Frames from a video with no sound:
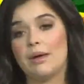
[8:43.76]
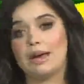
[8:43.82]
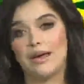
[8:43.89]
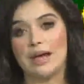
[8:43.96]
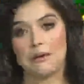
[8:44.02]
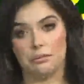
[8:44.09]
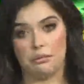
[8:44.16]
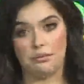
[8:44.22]

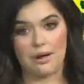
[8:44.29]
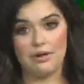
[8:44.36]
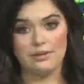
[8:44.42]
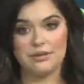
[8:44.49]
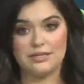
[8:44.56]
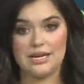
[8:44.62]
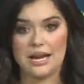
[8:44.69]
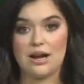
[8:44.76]
pick up
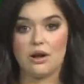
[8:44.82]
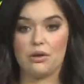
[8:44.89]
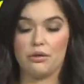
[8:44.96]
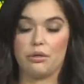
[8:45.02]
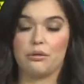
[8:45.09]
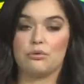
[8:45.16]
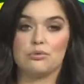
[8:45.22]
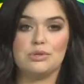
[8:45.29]
throughout the day on
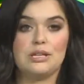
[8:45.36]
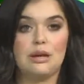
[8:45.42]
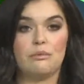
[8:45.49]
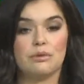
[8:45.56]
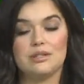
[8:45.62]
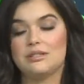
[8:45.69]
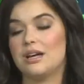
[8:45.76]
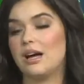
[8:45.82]
Thursday.
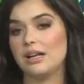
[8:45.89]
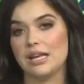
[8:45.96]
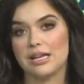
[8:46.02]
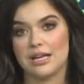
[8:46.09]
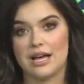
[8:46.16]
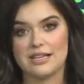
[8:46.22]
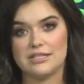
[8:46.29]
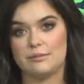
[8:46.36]
We're
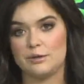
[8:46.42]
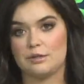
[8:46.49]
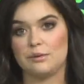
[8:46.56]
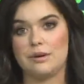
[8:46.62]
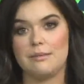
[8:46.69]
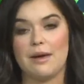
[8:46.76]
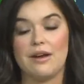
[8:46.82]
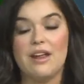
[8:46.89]
talking gusts
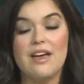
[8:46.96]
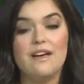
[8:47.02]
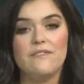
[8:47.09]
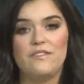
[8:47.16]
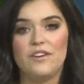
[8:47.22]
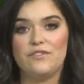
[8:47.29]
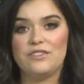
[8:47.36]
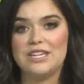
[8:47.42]
between about
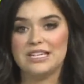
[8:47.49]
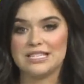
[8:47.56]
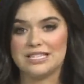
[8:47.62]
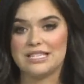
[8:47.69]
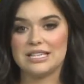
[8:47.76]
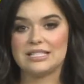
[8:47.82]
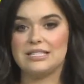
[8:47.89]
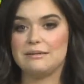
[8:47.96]
50 to
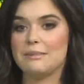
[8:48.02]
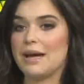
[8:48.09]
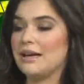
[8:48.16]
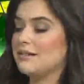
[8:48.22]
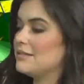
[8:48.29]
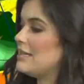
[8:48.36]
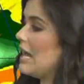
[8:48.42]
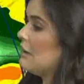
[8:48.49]
60
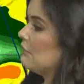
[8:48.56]
miles an